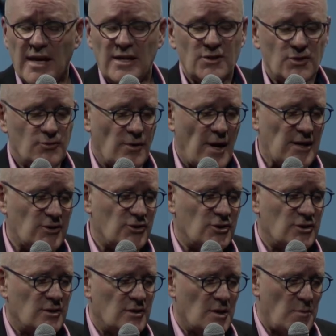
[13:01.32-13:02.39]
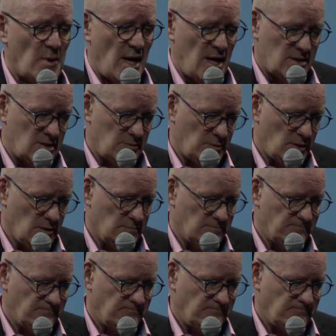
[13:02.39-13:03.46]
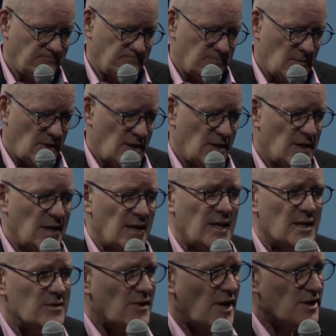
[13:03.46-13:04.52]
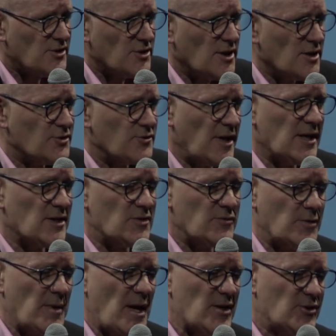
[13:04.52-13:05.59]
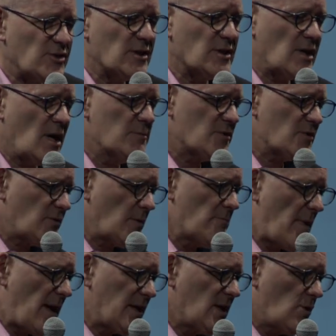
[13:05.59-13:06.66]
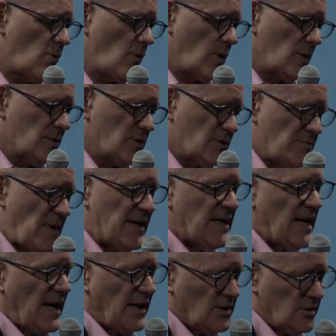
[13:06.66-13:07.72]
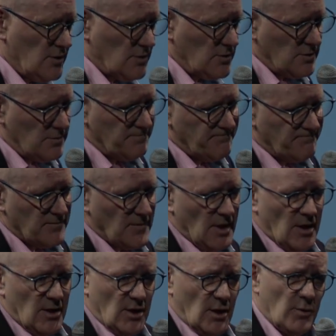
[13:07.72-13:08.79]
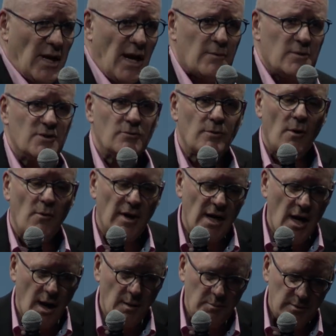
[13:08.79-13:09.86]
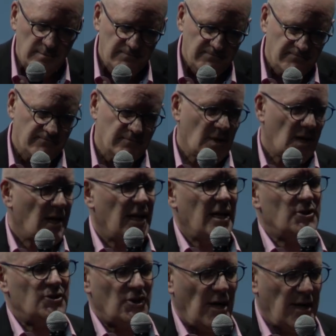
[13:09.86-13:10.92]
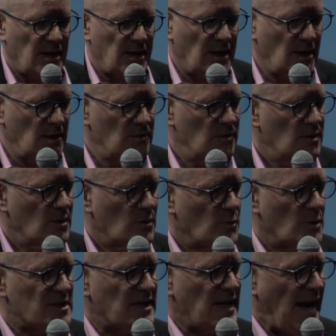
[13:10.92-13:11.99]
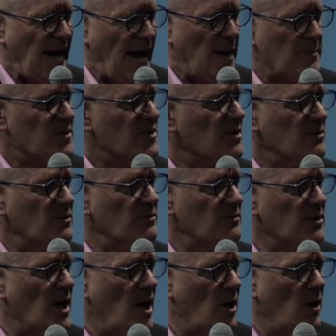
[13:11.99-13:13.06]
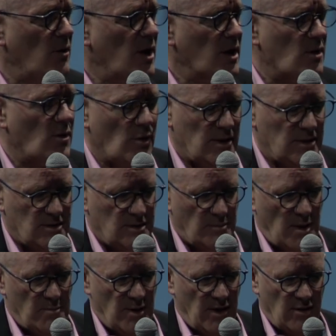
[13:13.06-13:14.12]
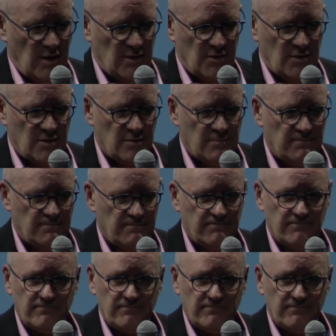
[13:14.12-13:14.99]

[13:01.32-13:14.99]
They stretch the possible. Innovation and transformation comes from many quarters, many angles. You know, when I was growing up, hitchhiking was an absolute no, according to my parents.